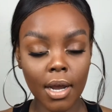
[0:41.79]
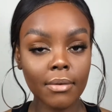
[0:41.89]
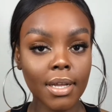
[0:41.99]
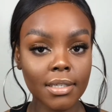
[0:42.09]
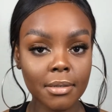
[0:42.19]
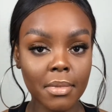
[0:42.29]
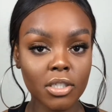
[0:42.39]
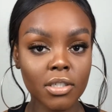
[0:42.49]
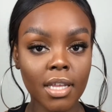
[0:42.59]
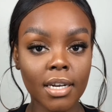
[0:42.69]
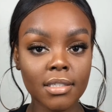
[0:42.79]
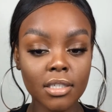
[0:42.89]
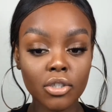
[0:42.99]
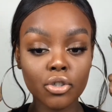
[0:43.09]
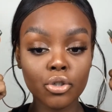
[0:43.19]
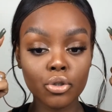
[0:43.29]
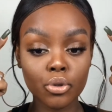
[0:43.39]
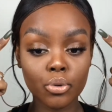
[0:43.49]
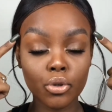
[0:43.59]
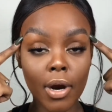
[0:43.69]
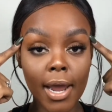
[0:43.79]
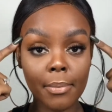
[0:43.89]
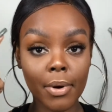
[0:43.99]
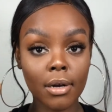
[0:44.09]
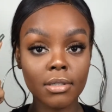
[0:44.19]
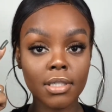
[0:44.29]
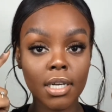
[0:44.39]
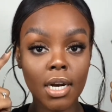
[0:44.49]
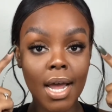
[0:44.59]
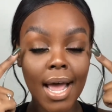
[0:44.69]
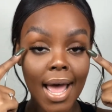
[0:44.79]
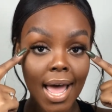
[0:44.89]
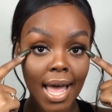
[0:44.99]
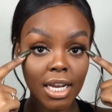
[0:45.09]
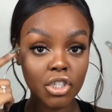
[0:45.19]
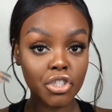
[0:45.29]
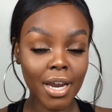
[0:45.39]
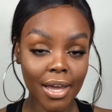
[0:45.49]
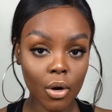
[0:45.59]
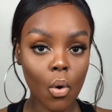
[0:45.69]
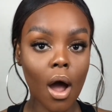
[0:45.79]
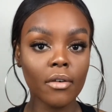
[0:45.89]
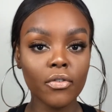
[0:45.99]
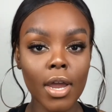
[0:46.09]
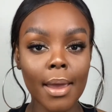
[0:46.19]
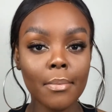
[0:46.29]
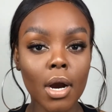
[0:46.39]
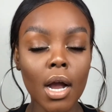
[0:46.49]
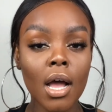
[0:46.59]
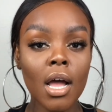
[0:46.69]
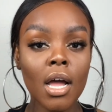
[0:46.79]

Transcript: I would like to mention that it's easier to do your eyebrows and eyeshadow off camera.